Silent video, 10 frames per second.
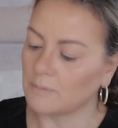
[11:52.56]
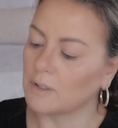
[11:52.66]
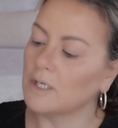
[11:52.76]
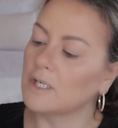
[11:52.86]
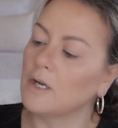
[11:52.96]
I'm
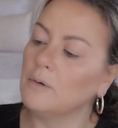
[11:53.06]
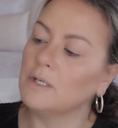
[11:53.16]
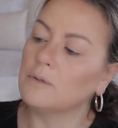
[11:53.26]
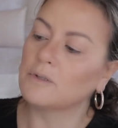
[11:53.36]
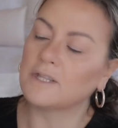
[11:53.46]
going to go
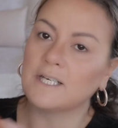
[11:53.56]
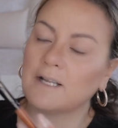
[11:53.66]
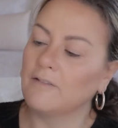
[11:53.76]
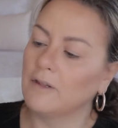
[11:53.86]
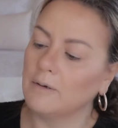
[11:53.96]
in with
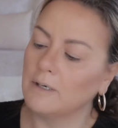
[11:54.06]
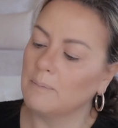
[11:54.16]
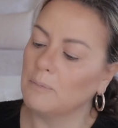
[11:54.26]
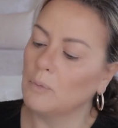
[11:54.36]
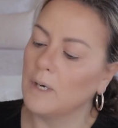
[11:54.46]
another
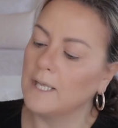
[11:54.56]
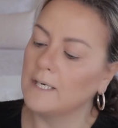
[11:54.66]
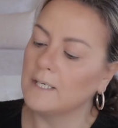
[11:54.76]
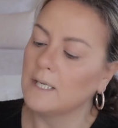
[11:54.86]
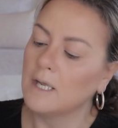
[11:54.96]
number
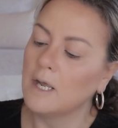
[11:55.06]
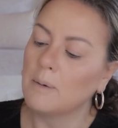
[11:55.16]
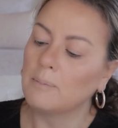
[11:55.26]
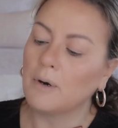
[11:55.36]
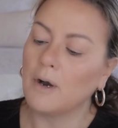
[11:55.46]
one
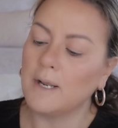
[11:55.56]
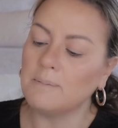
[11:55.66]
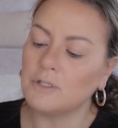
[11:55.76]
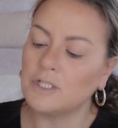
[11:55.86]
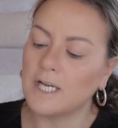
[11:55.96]

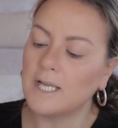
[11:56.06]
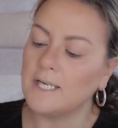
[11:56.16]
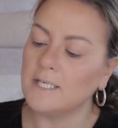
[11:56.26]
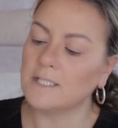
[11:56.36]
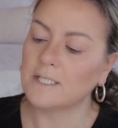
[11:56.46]
prime
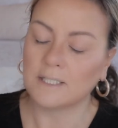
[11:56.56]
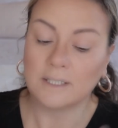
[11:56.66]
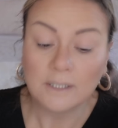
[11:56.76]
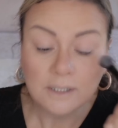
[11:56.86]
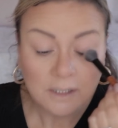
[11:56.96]
shade
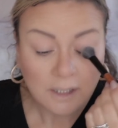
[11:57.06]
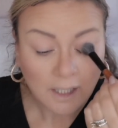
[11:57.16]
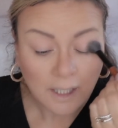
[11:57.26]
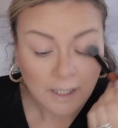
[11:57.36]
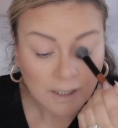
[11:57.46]

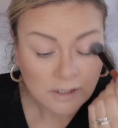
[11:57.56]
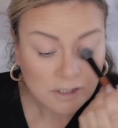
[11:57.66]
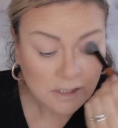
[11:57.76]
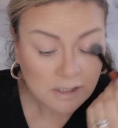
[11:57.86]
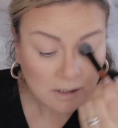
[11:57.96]
and
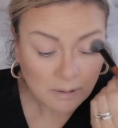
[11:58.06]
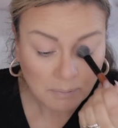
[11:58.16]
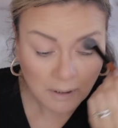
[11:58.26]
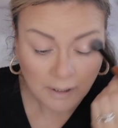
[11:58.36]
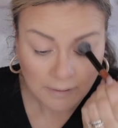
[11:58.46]
just
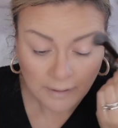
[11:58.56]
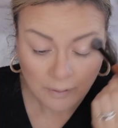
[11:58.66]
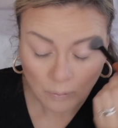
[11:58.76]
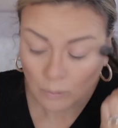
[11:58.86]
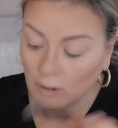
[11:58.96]
apply that
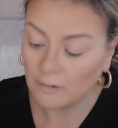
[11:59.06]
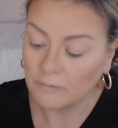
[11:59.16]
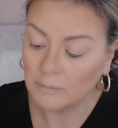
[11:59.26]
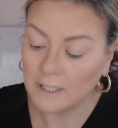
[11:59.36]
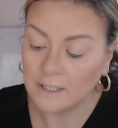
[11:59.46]
all over
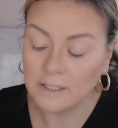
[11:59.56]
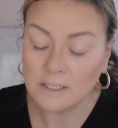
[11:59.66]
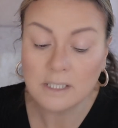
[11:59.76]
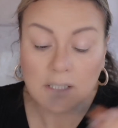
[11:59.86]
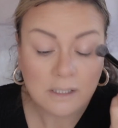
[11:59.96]
my
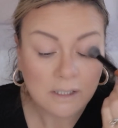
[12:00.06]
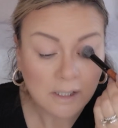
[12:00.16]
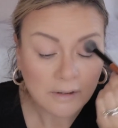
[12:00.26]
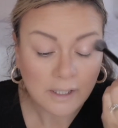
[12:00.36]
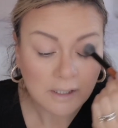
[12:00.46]
lid
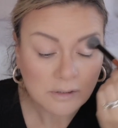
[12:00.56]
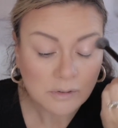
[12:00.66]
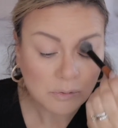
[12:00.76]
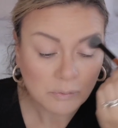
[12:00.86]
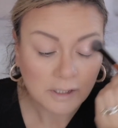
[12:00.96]
that has
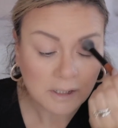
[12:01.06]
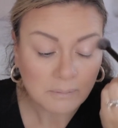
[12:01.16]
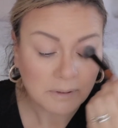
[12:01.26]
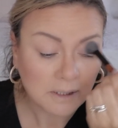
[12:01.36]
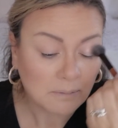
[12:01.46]
already
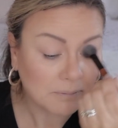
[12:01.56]
been